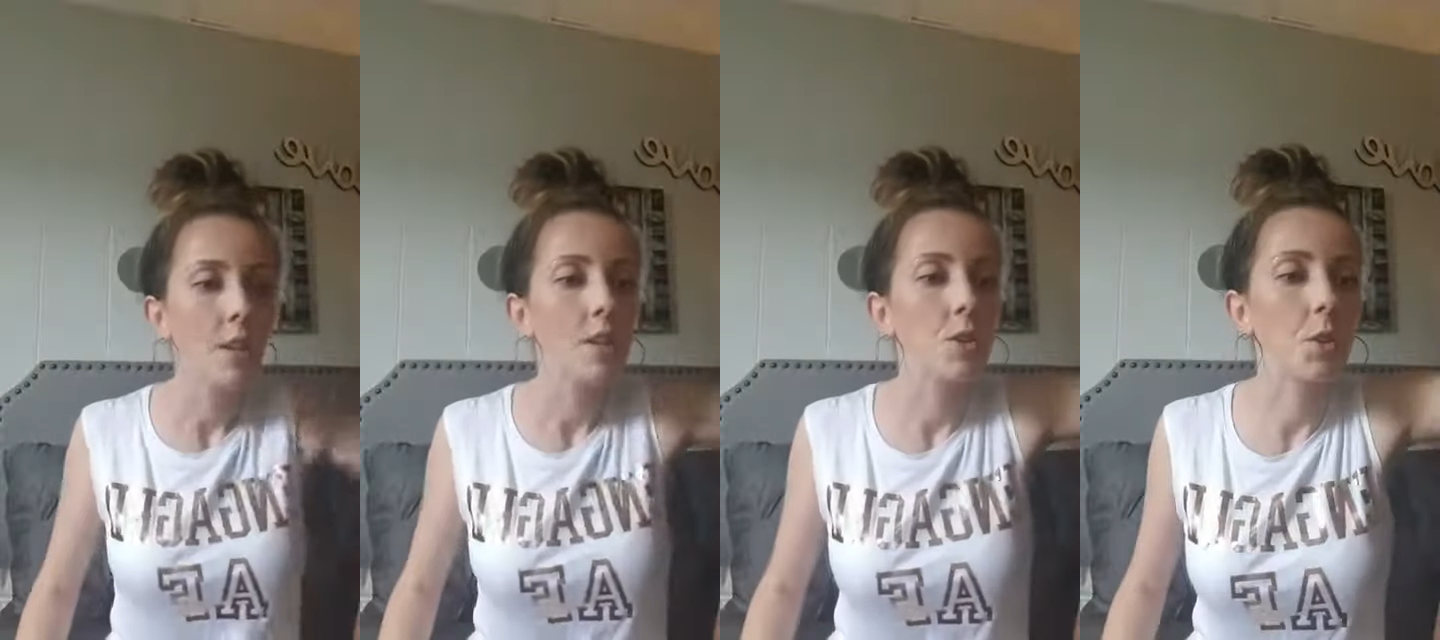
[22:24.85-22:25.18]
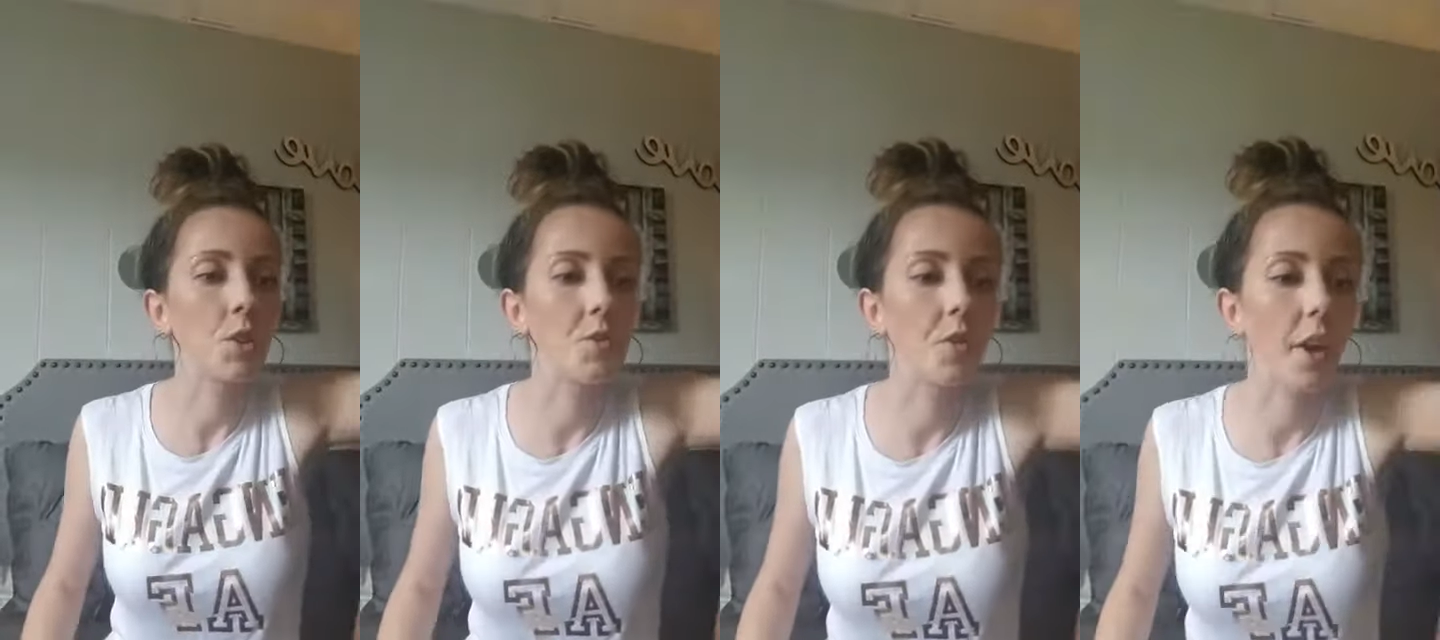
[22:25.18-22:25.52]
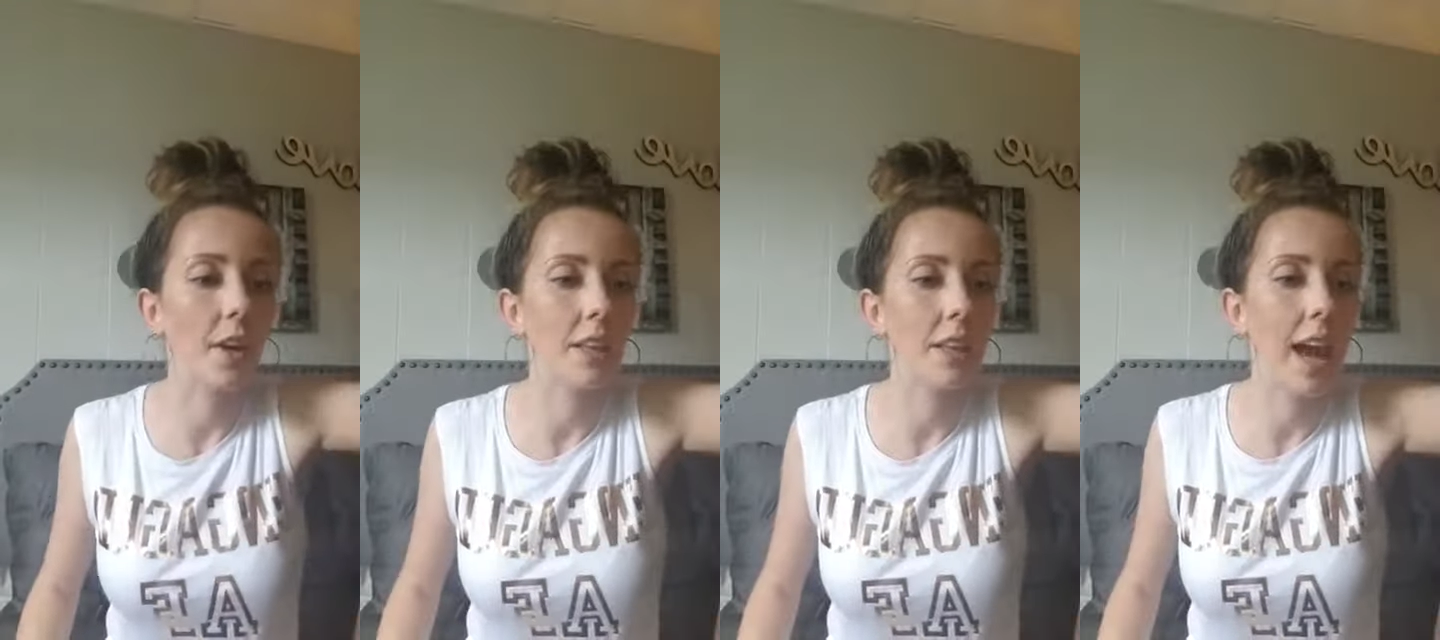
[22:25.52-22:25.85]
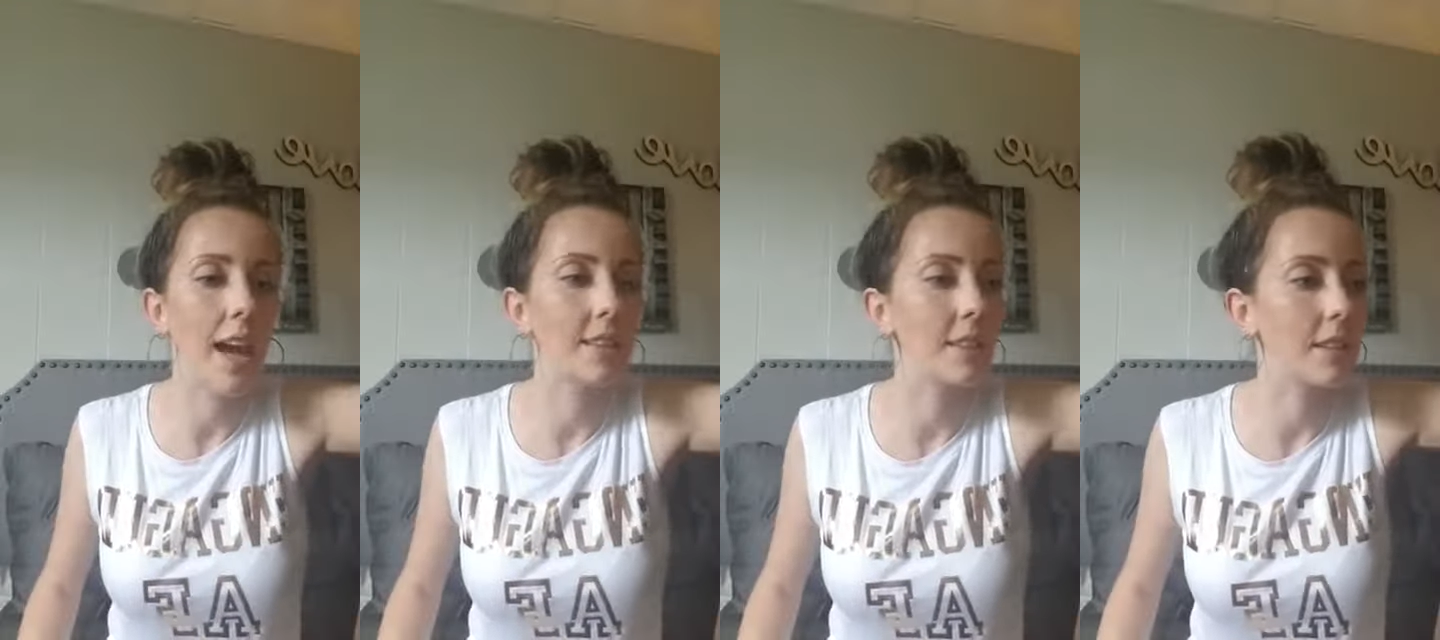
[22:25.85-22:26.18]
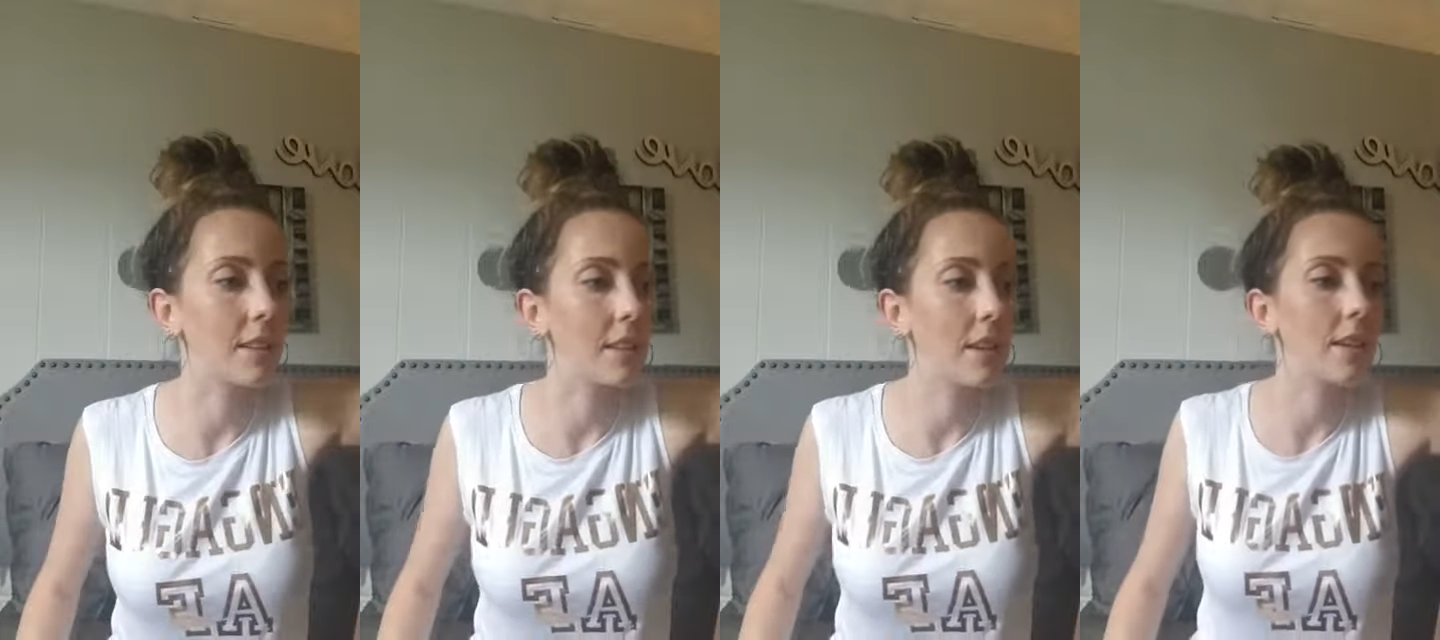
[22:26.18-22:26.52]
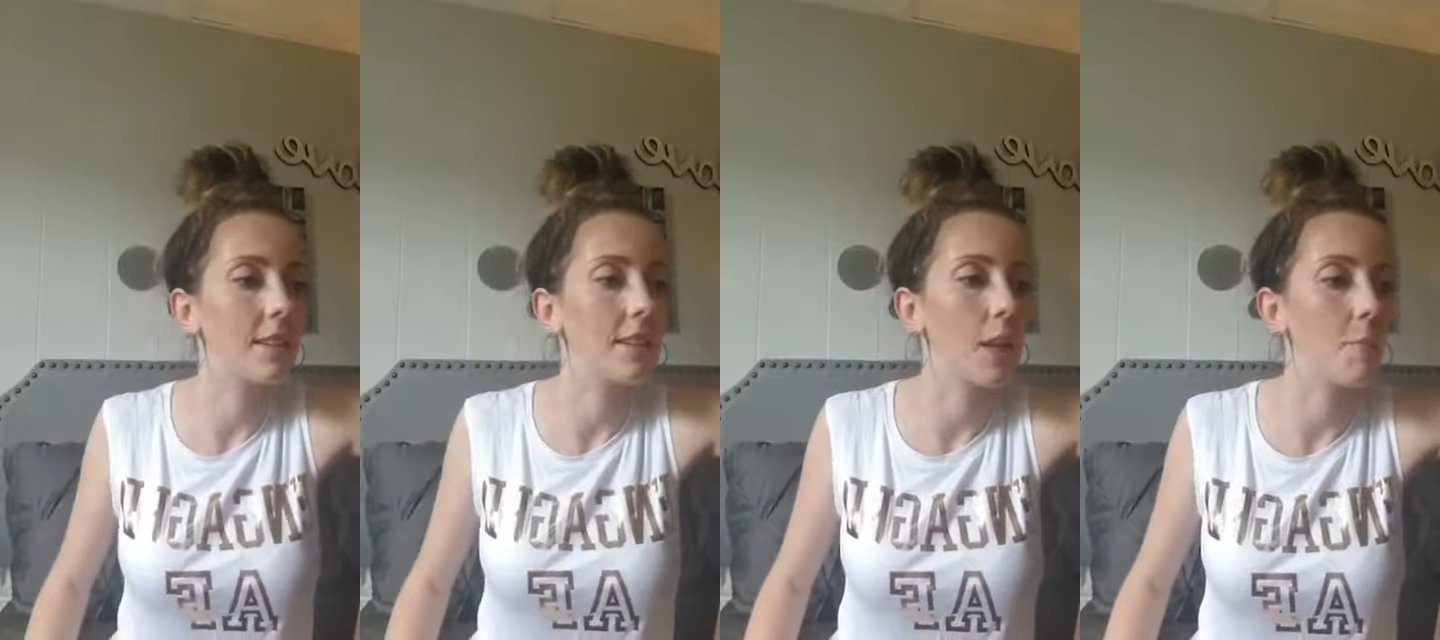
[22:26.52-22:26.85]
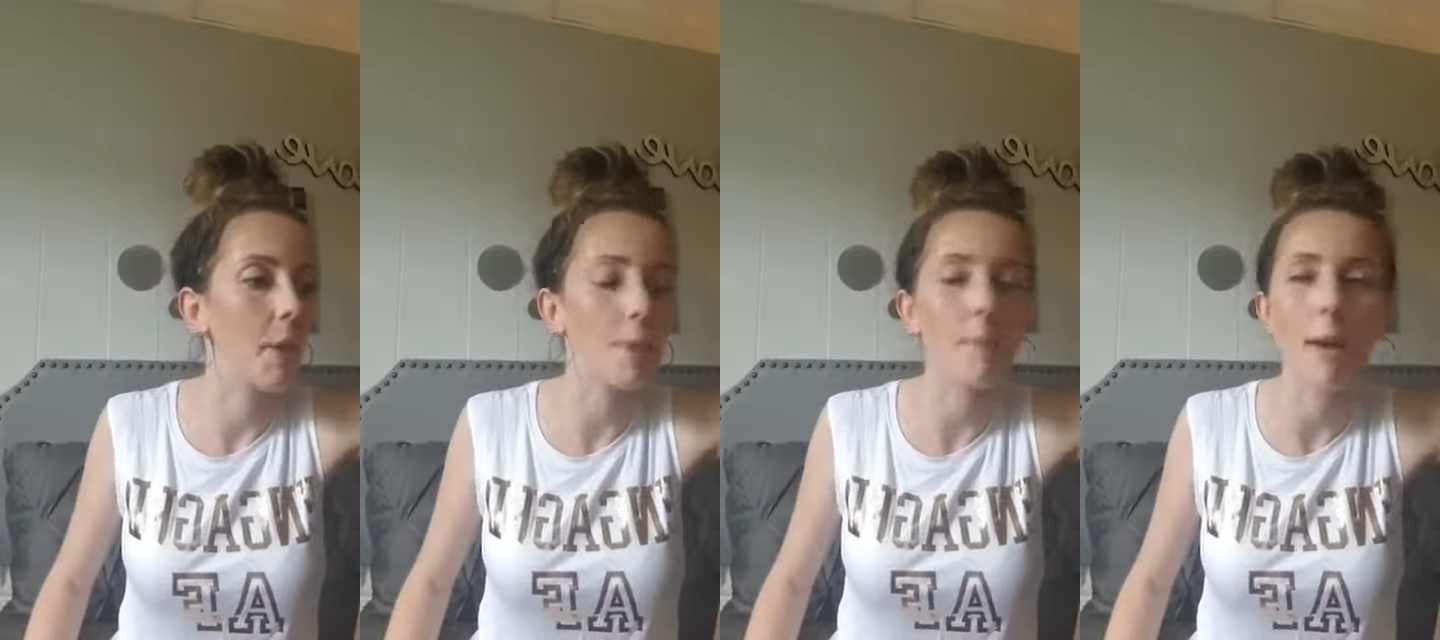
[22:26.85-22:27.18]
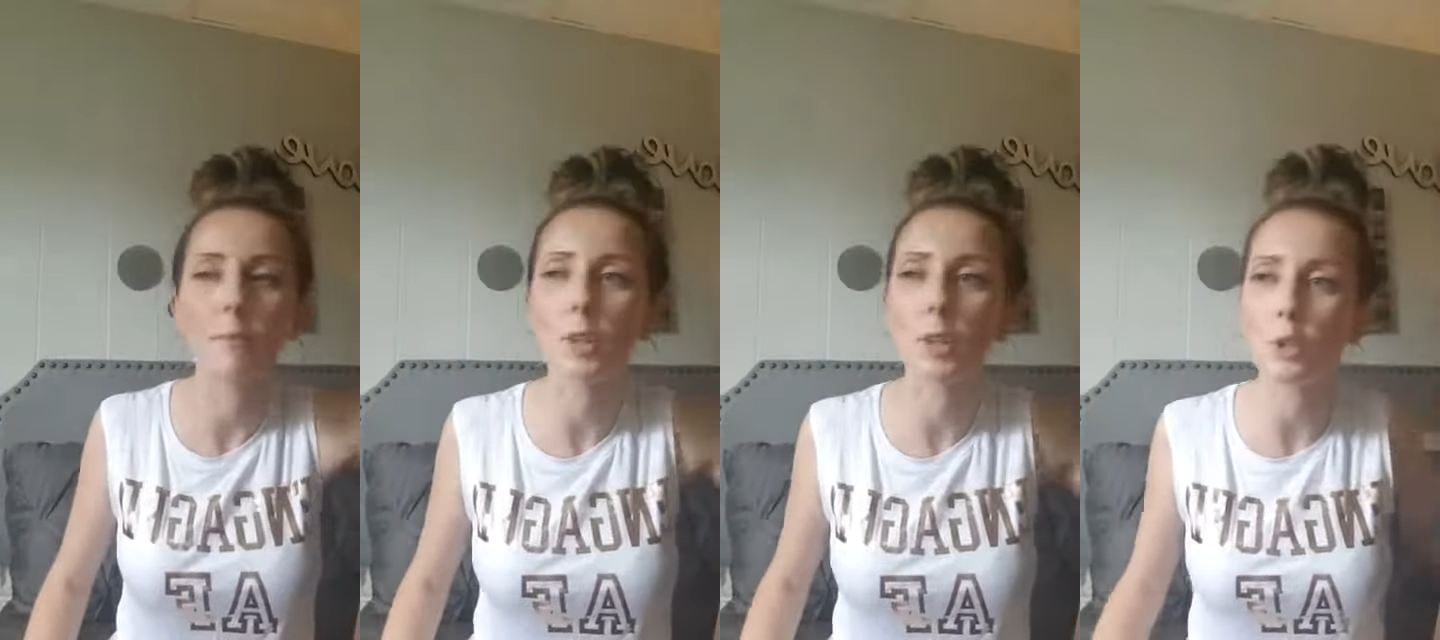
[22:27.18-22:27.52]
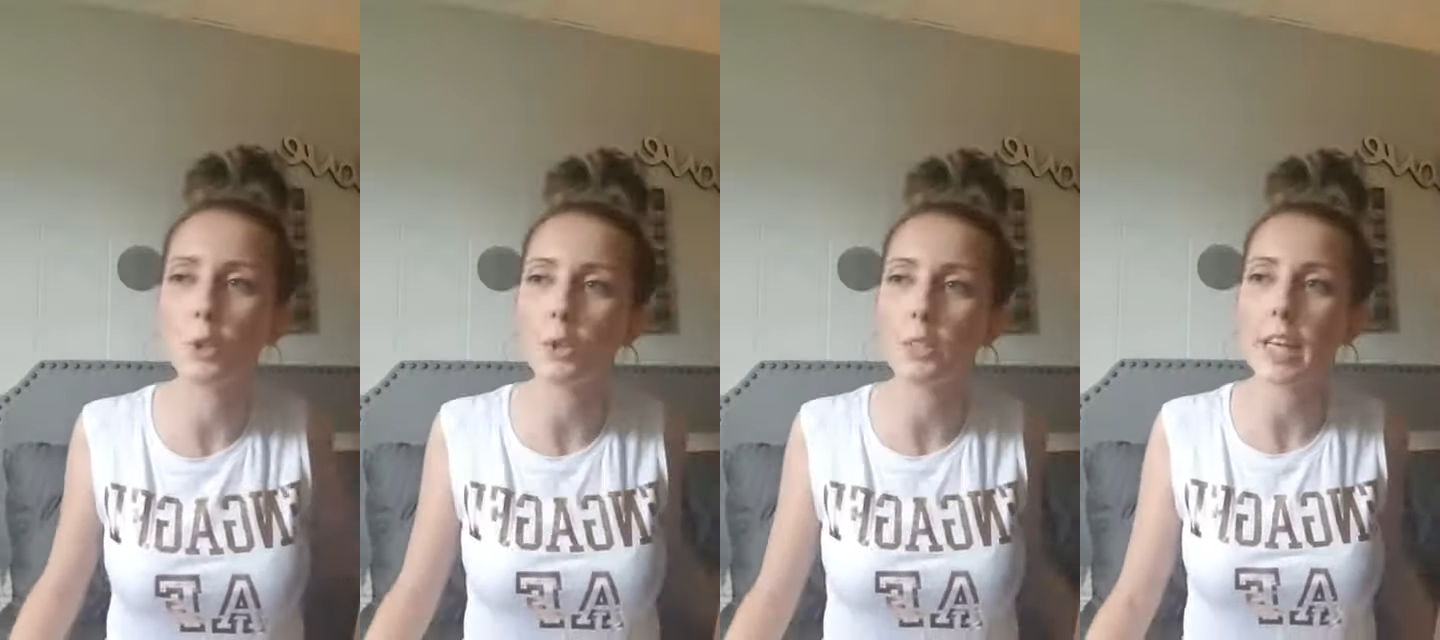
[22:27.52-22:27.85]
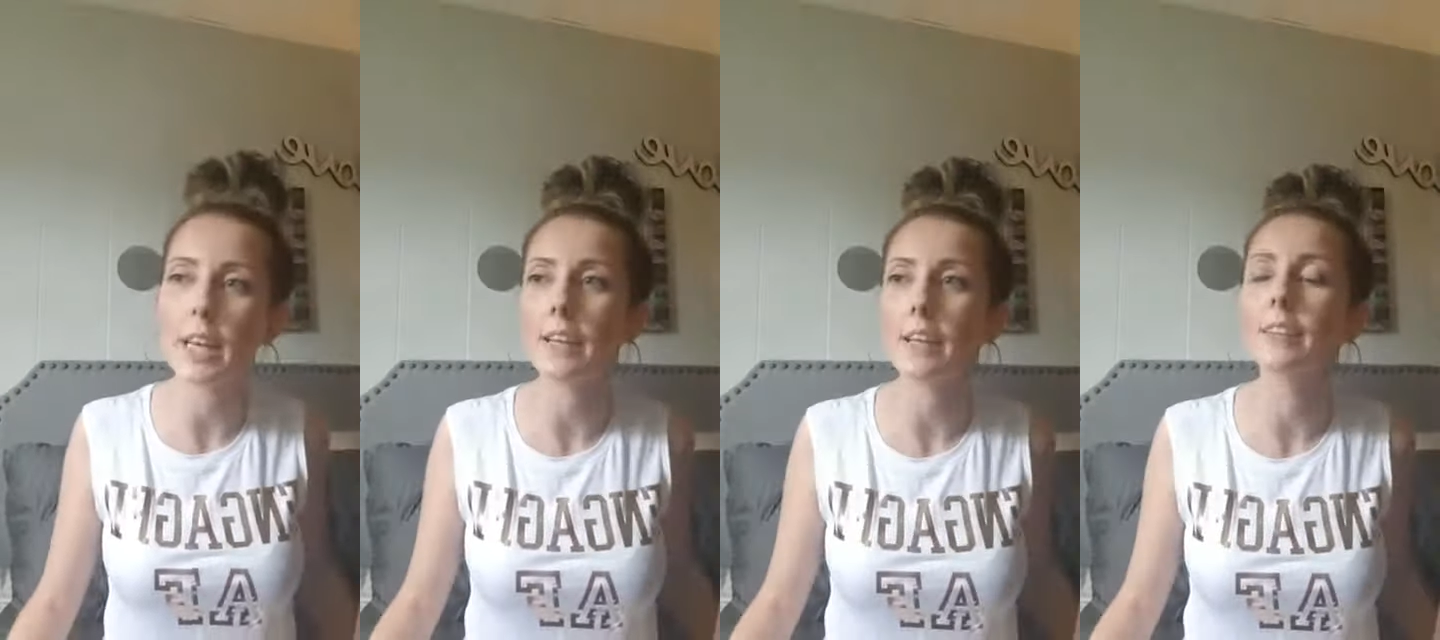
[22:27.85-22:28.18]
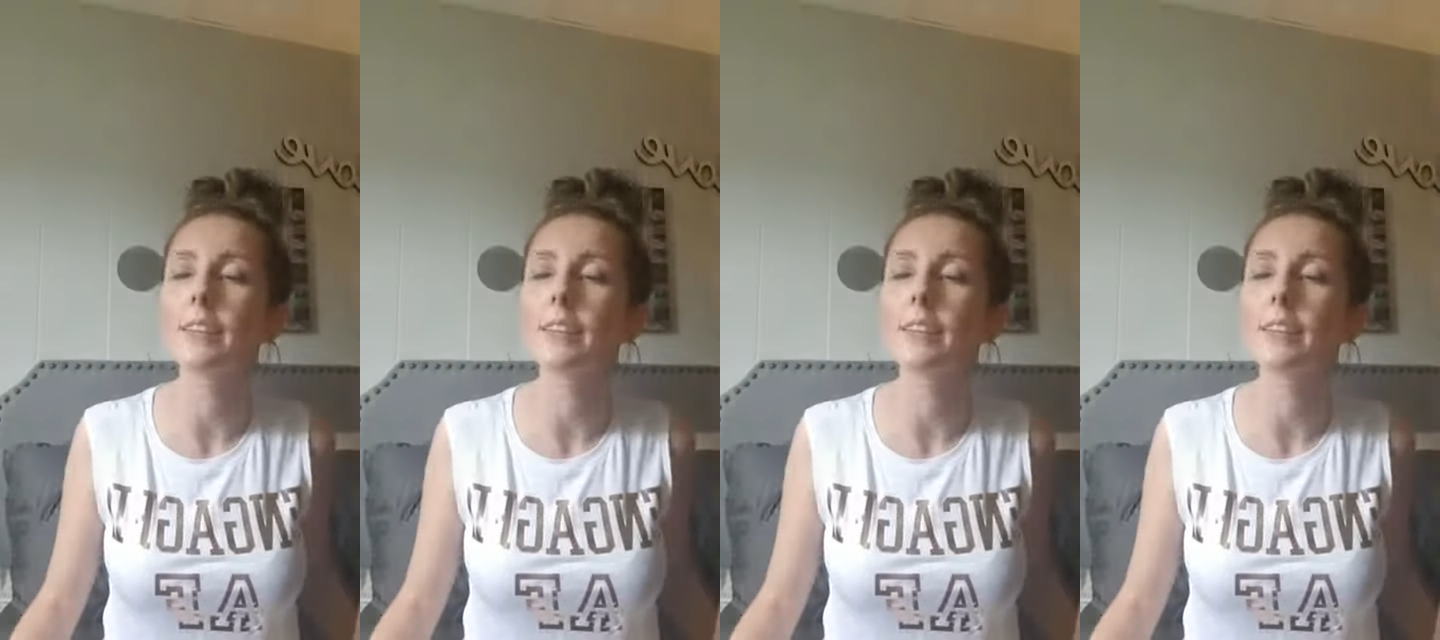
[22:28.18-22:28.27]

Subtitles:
So the very last step, hey babe, could you take